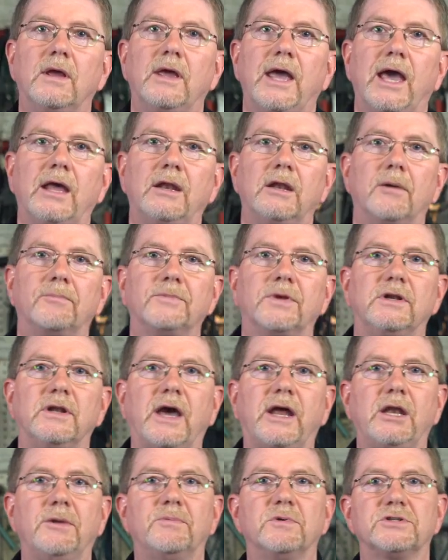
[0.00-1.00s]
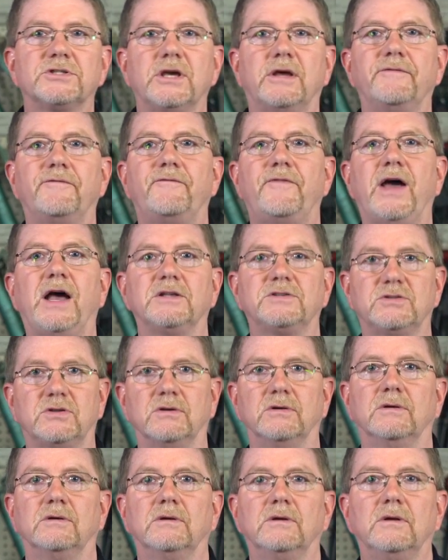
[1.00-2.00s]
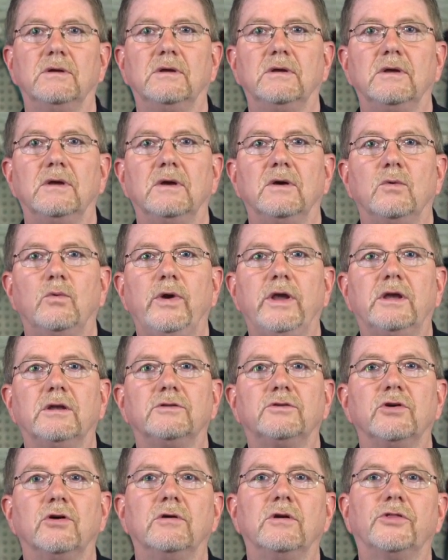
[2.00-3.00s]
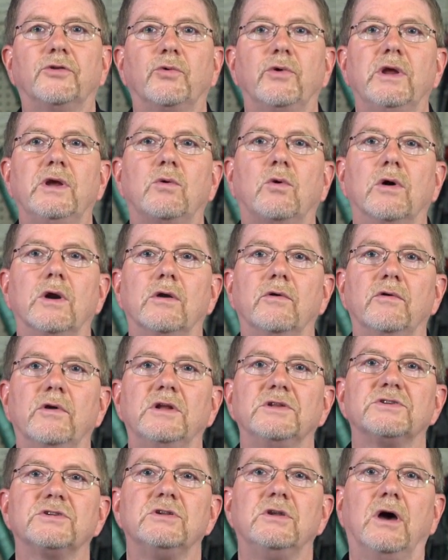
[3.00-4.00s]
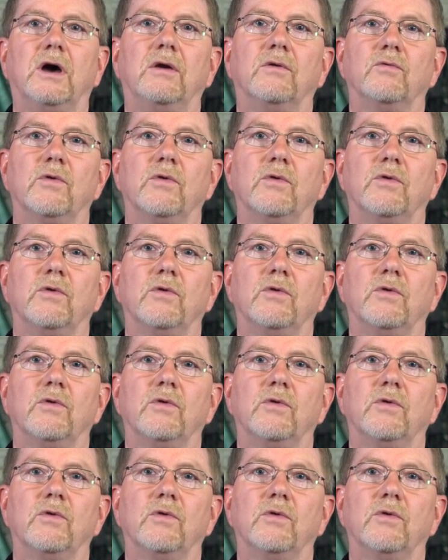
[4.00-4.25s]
and up to 90% faster. We can turn a 3 quarter inch nut